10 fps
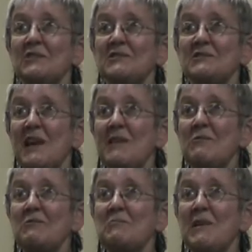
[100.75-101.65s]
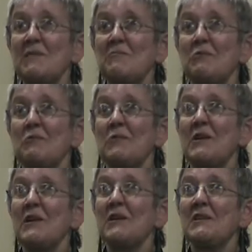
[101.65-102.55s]
disabled people
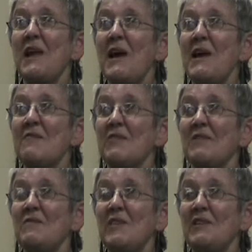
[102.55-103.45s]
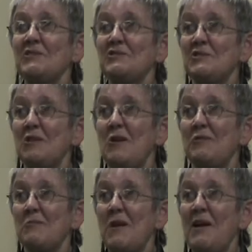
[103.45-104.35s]
now have a convention on
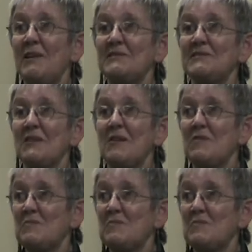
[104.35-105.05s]
the rights of